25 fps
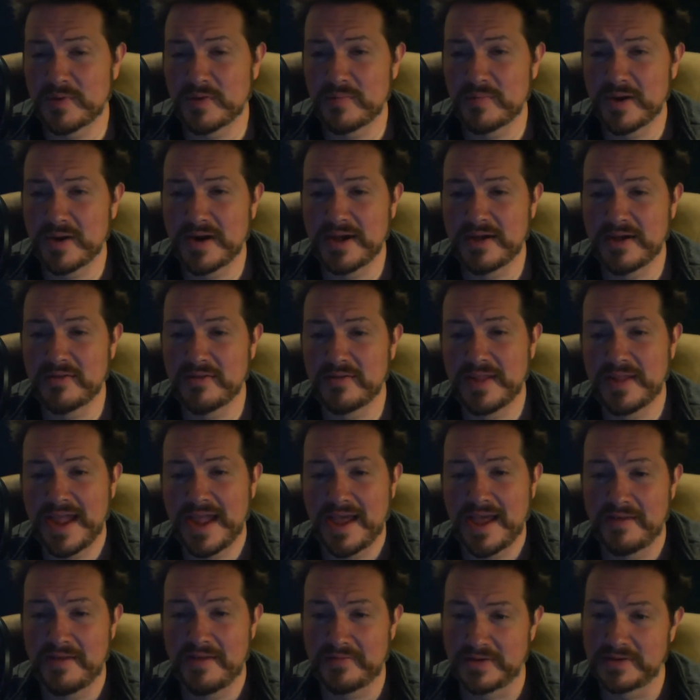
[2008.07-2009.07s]
in by now, and they
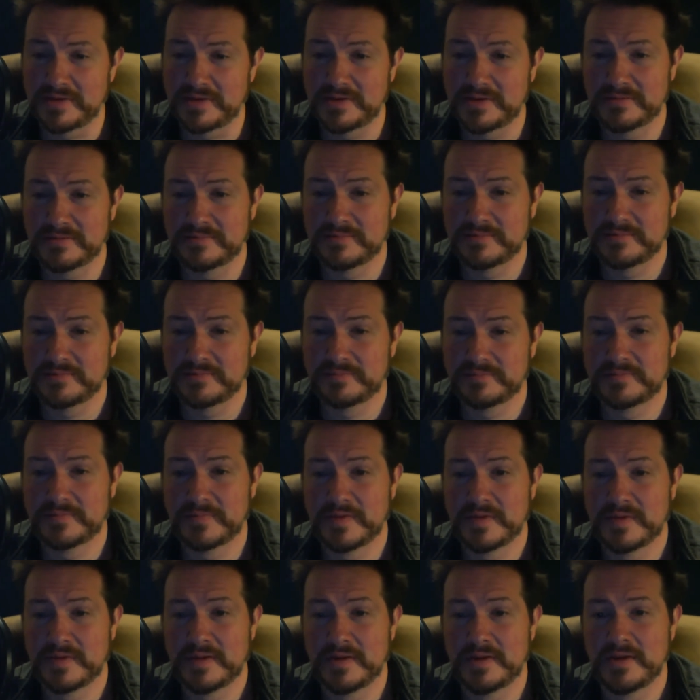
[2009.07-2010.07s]
haven't.
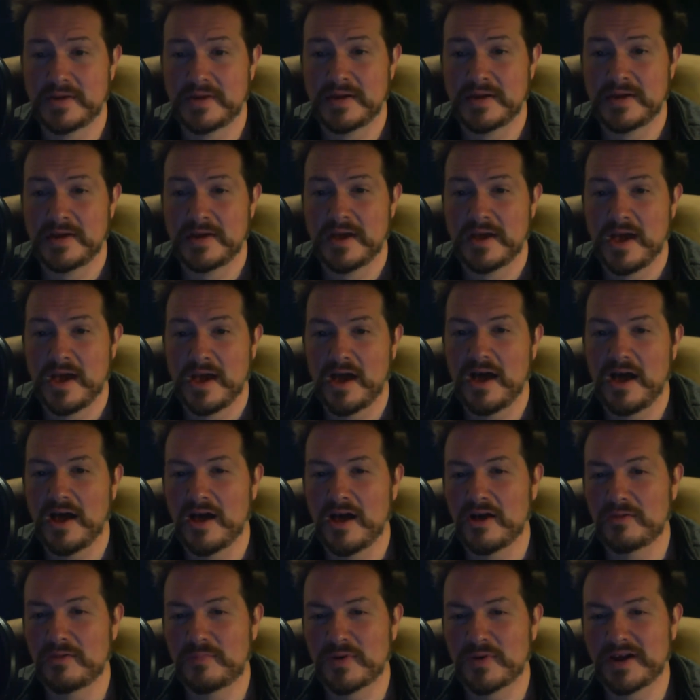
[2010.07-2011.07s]

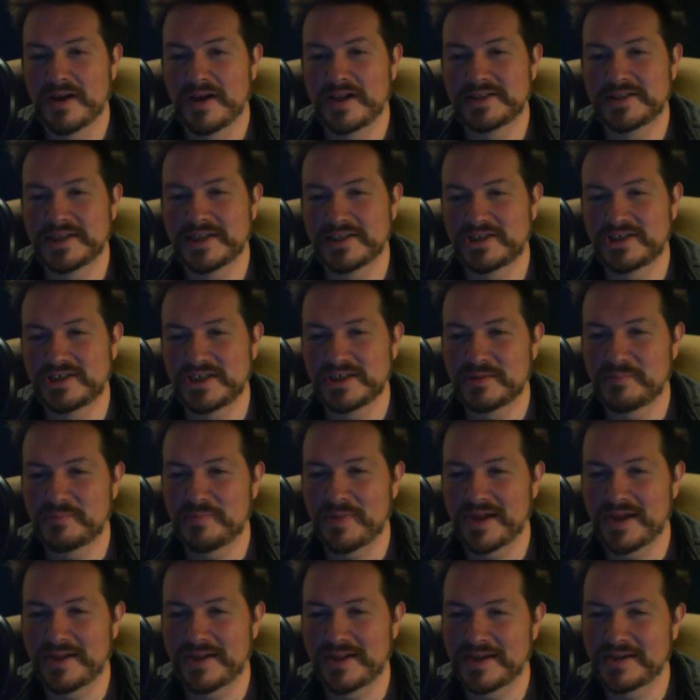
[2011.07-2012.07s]
Uh-oh, Brian says she's a
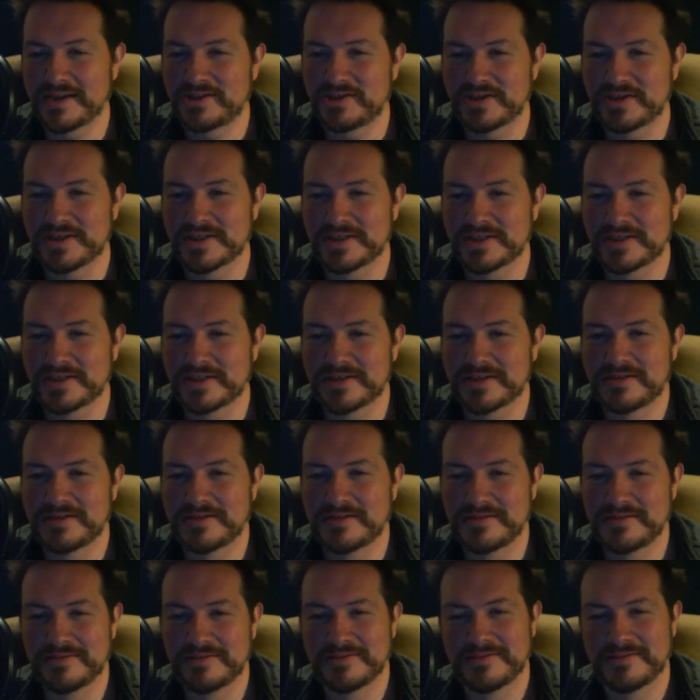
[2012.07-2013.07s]
bad guest, Jason.
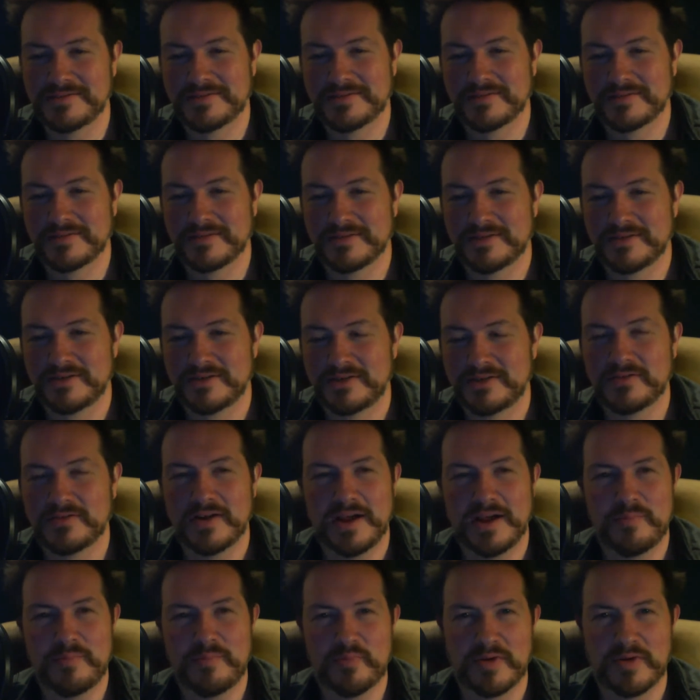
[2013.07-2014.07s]

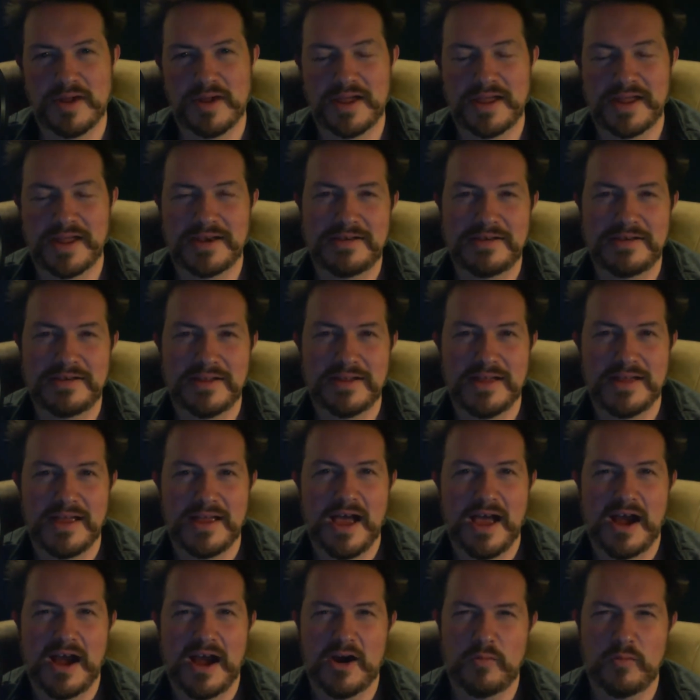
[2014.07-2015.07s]
You're right, Brian.
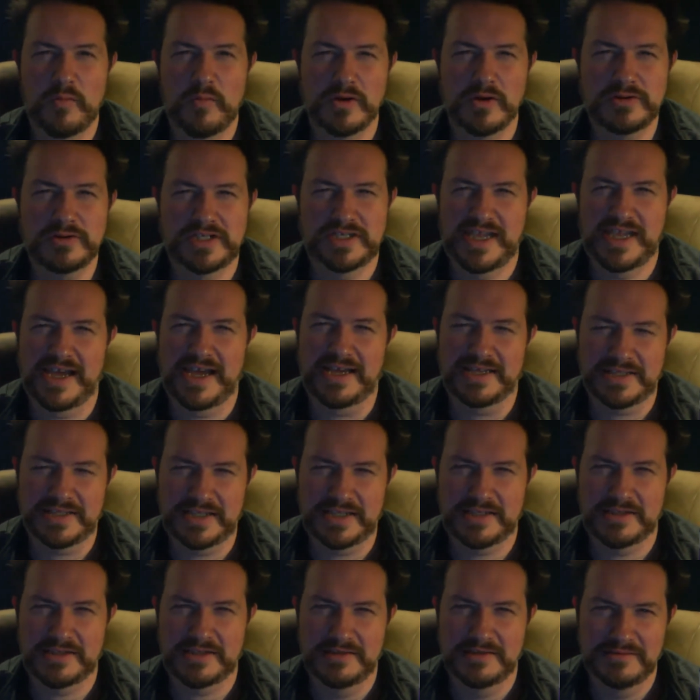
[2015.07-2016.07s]
Our worst
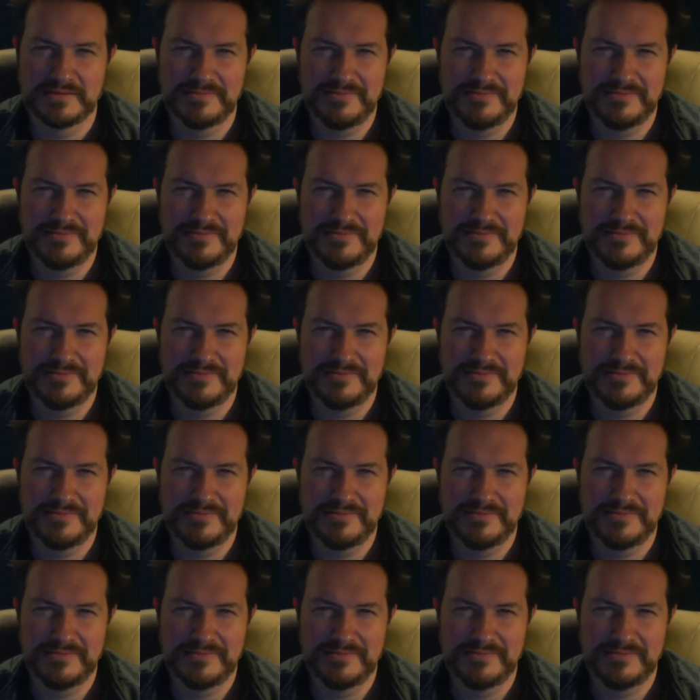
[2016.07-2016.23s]
guest.